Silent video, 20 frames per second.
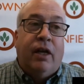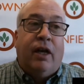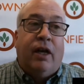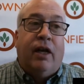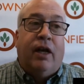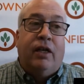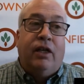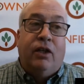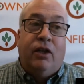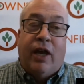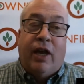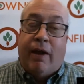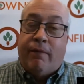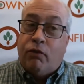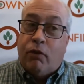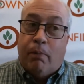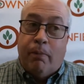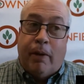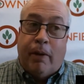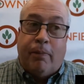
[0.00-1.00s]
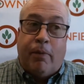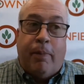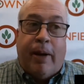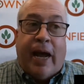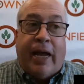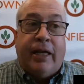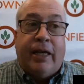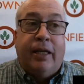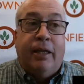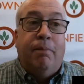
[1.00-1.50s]
Uh, you have to remember
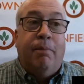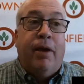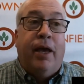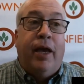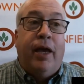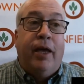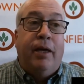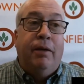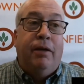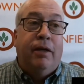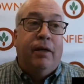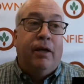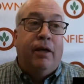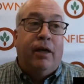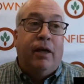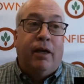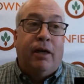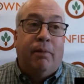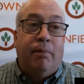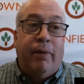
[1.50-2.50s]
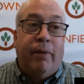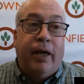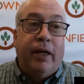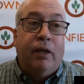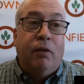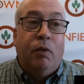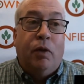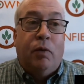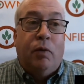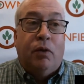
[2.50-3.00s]
back in May, uh,
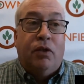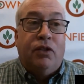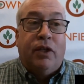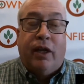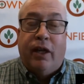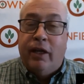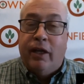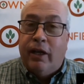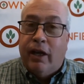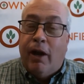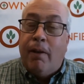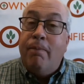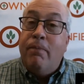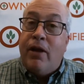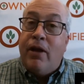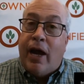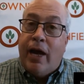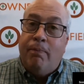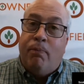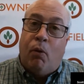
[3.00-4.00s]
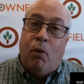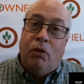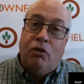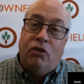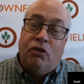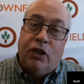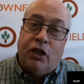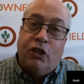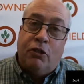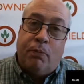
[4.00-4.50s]
Megan, we were setting up nine point
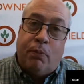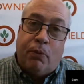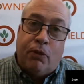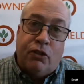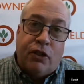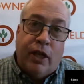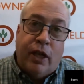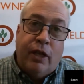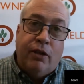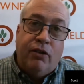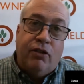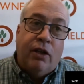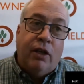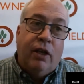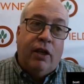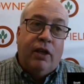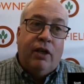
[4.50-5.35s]
six percent.